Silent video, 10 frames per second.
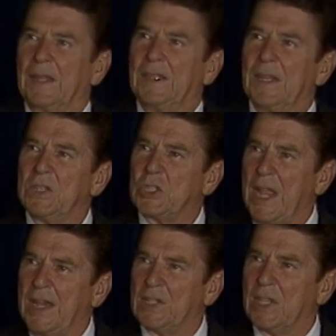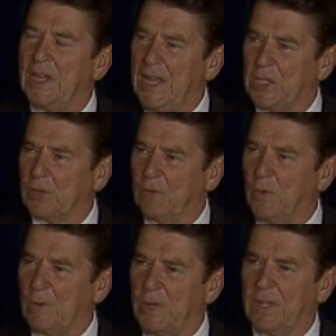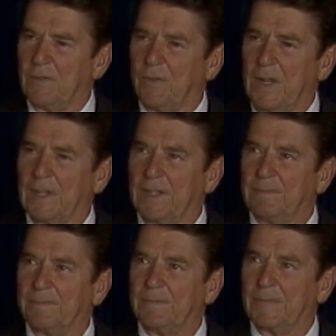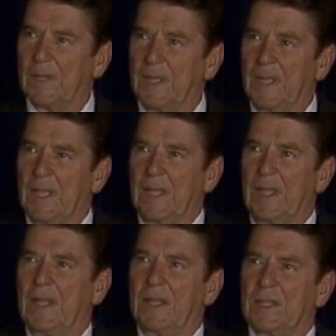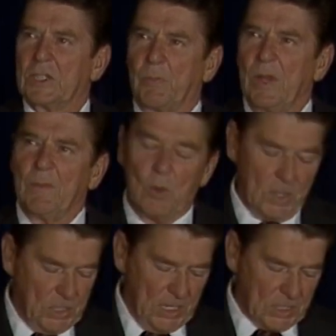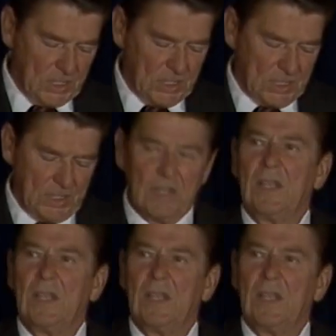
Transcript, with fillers: didn't change the nature of what we confronted. Supreme Court Justice